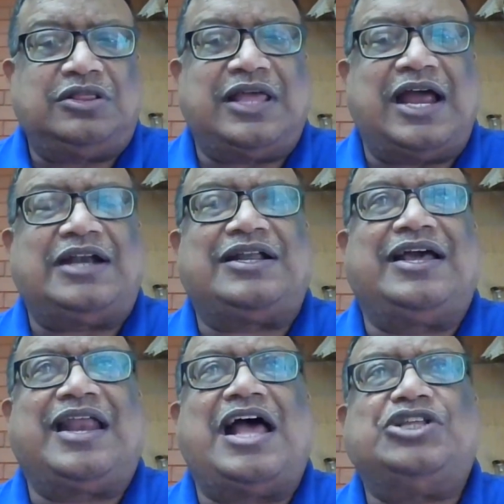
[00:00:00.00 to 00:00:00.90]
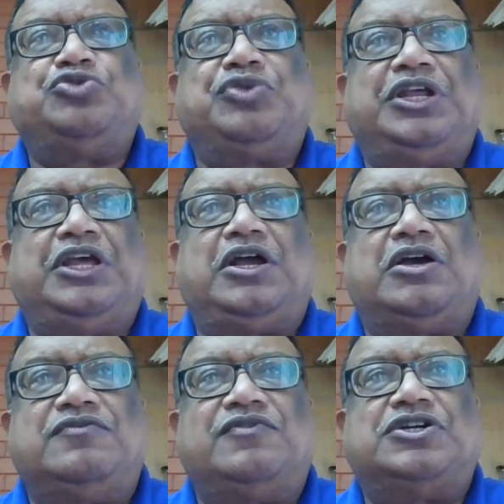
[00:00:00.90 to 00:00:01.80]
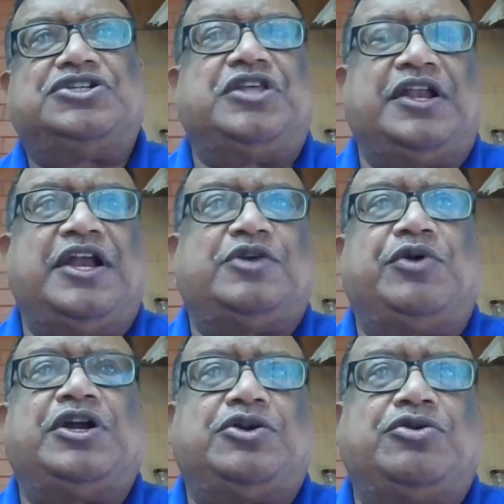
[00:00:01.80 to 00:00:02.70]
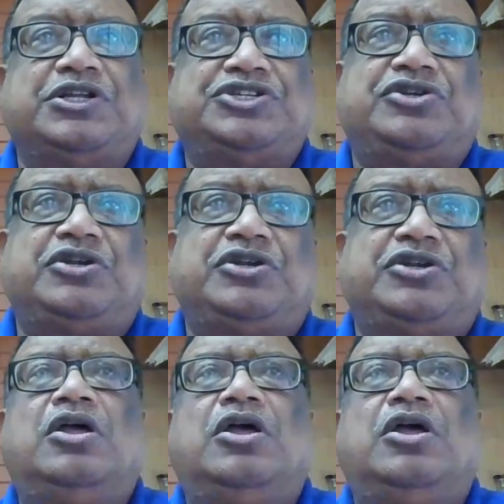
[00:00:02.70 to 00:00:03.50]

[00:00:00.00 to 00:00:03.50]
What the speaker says: that gradually converts their network into digital.